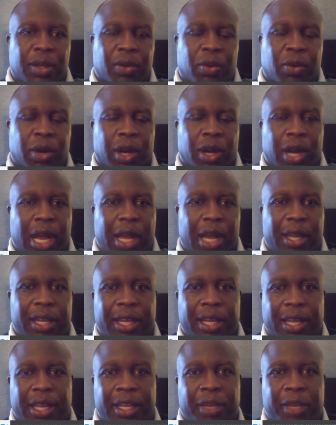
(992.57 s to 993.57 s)
Well,
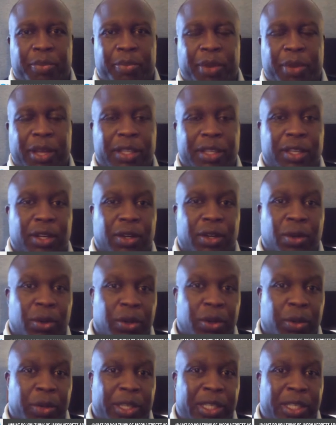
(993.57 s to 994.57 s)
it depends on
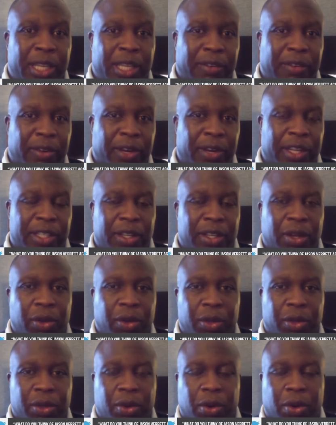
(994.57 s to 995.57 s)
who the receiver is and
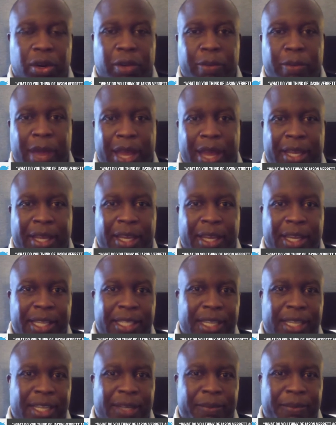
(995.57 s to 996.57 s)
who the cornerback
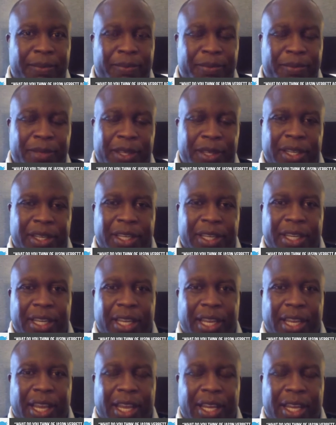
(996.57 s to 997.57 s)
is.
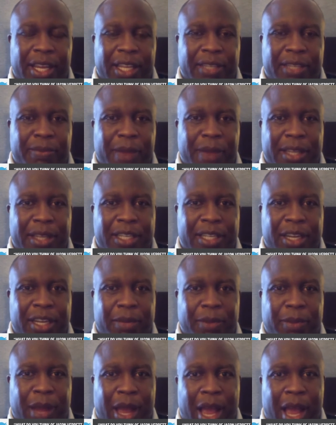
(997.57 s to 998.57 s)
In this
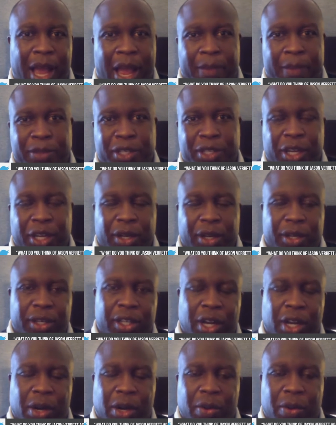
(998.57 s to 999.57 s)
matchup, I'm still going
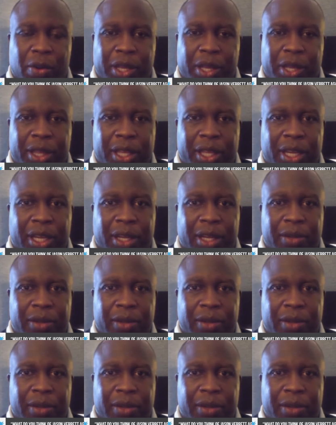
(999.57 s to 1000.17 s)
to go with